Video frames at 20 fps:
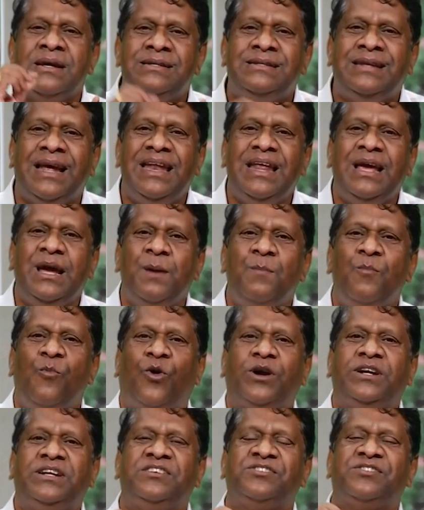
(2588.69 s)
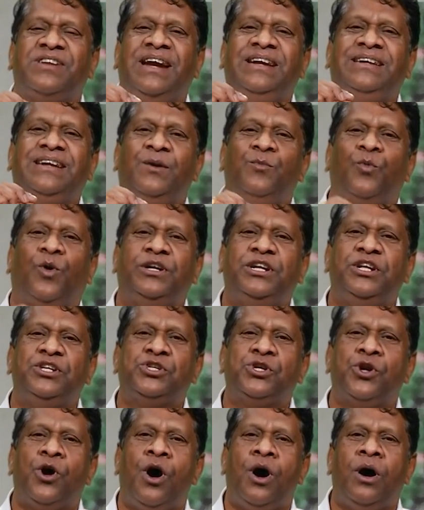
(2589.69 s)
telling him what is right and what
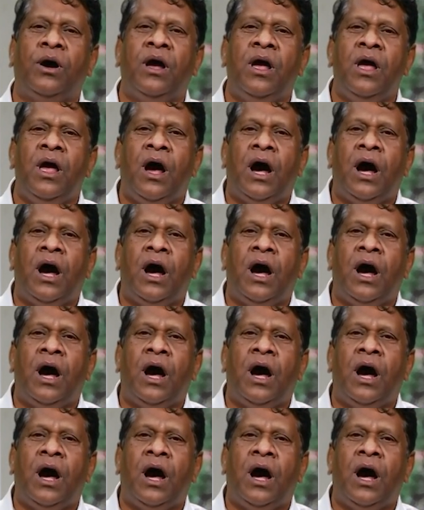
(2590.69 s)
is wrong.